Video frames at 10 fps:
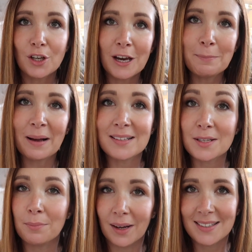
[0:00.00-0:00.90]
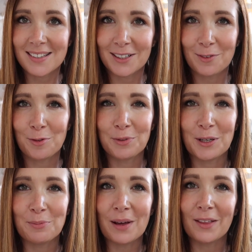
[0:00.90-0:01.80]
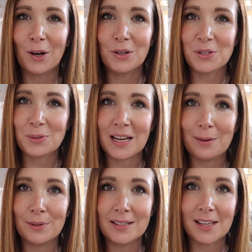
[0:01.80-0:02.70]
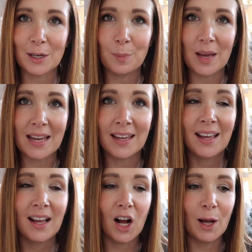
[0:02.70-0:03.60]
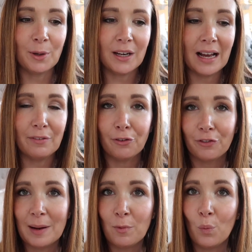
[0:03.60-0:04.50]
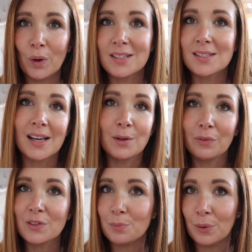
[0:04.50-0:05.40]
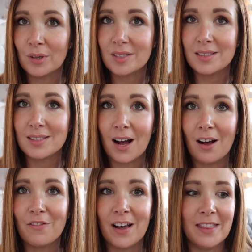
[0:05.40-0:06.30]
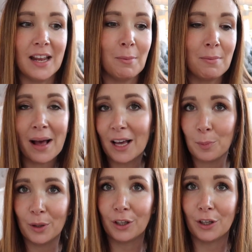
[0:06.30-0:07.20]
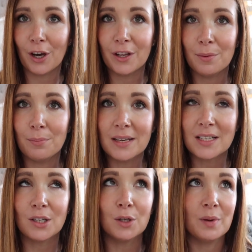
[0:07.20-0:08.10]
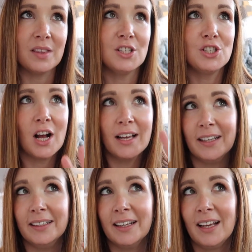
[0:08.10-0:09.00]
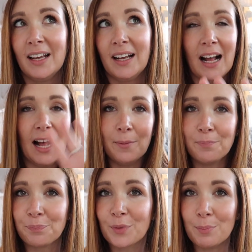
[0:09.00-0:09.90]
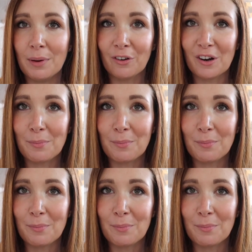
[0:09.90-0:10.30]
going back to my side of the room where the console table is going to be, I'm going to have a frame on one side with some books and stuff, and then my MacBook can go in the middle with a giant mirror